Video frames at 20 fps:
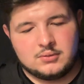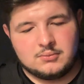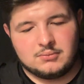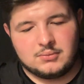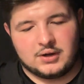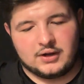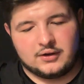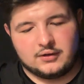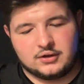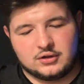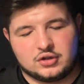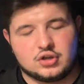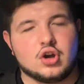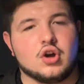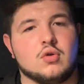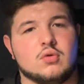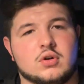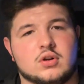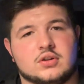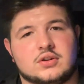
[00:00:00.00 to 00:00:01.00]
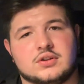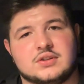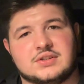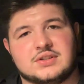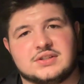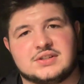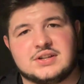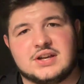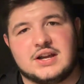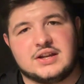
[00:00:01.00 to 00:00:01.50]
my coworkers
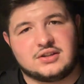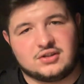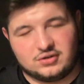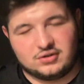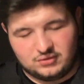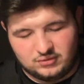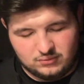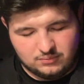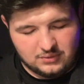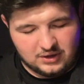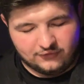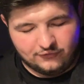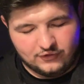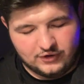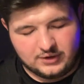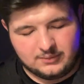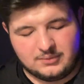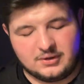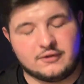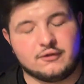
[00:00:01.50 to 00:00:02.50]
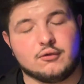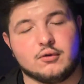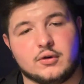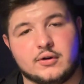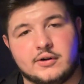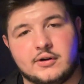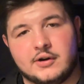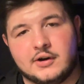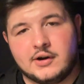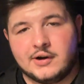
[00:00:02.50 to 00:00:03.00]
decide to make fun of me
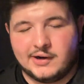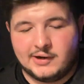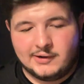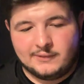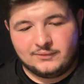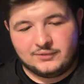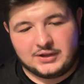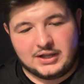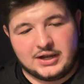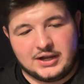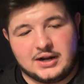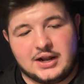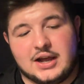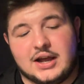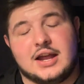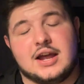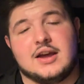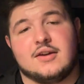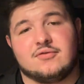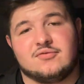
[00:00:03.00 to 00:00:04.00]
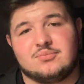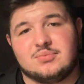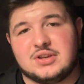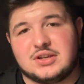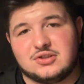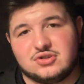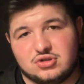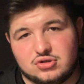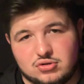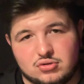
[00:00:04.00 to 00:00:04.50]
for that I have
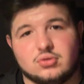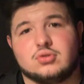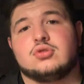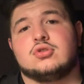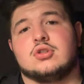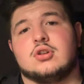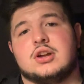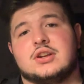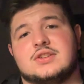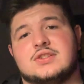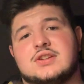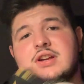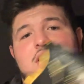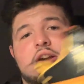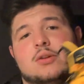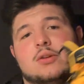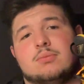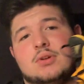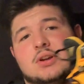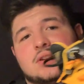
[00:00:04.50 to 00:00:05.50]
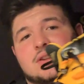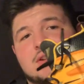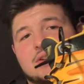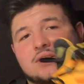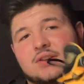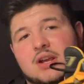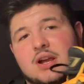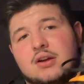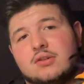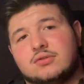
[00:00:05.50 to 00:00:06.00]
beat shoes. So I decided to break
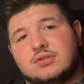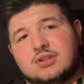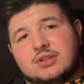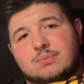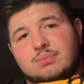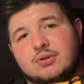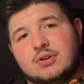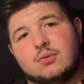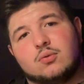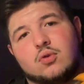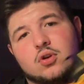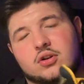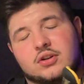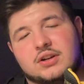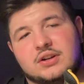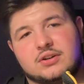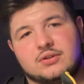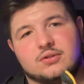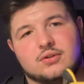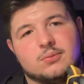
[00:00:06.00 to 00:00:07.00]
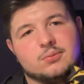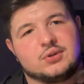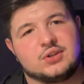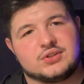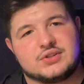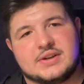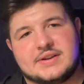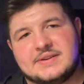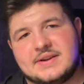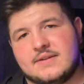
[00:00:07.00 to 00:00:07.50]
these out, just put work into them
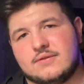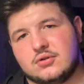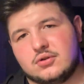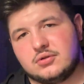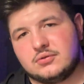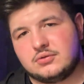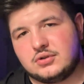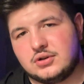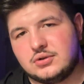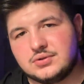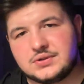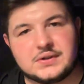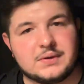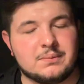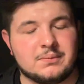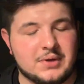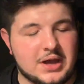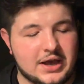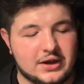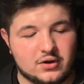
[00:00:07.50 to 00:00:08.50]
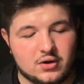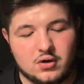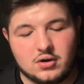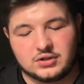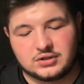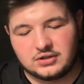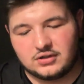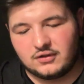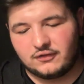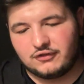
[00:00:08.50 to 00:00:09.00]
because I never use them at all.
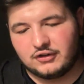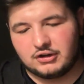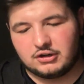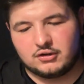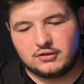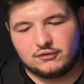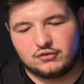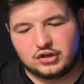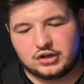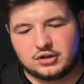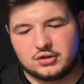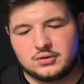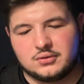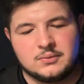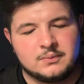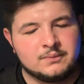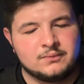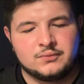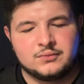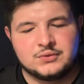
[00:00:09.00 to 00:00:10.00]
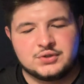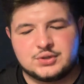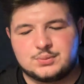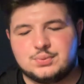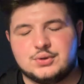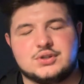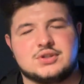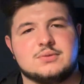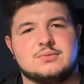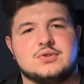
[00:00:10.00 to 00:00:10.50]
So I figured just
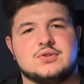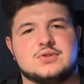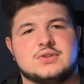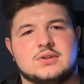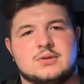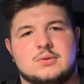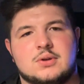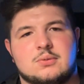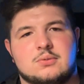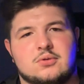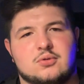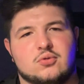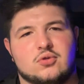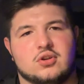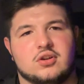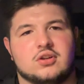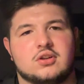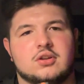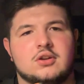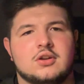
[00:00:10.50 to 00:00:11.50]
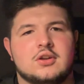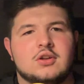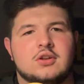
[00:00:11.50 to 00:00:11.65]
put some use in them at work.